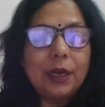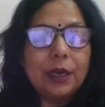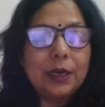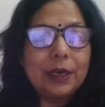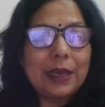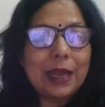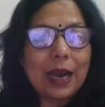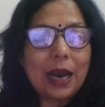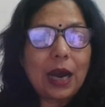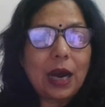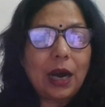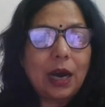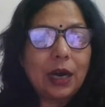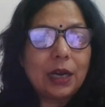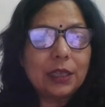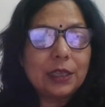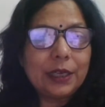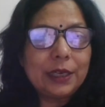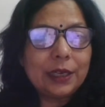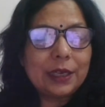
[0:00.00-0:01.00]
The,
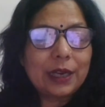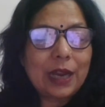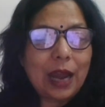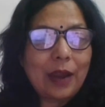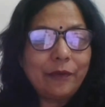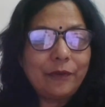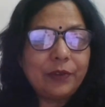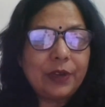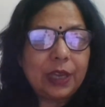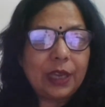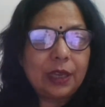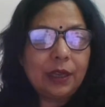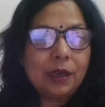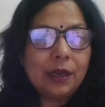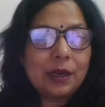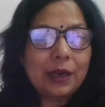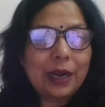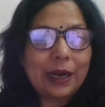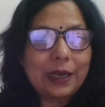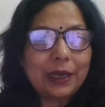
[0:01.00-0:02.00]
in grafting,
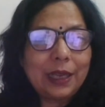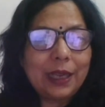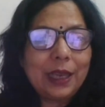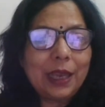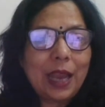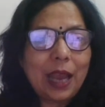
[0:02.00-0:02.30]
cutting